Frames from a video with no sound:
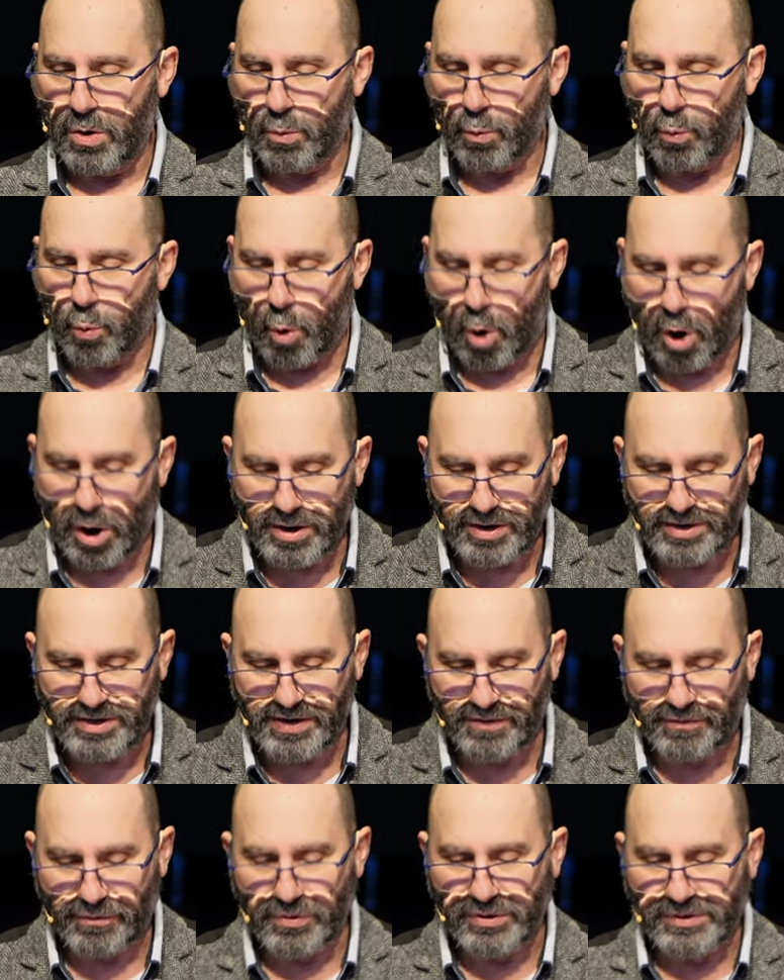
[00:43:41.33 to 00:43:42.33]
What a
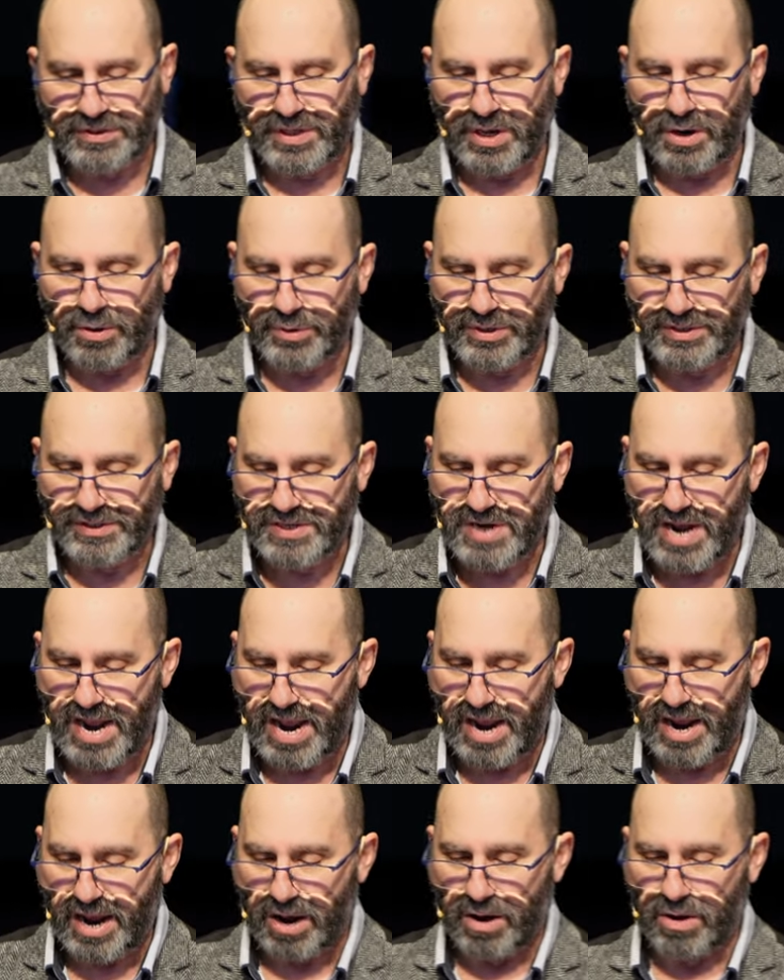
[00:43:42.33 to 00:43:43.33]
difference there is
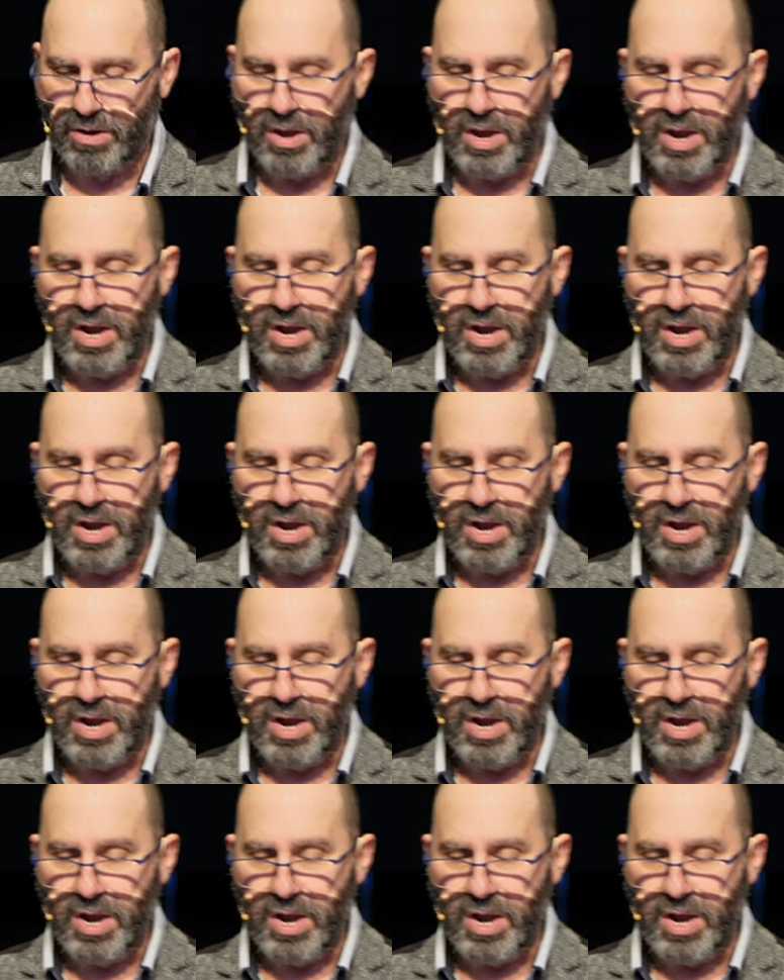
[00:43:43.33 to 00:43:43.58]
now.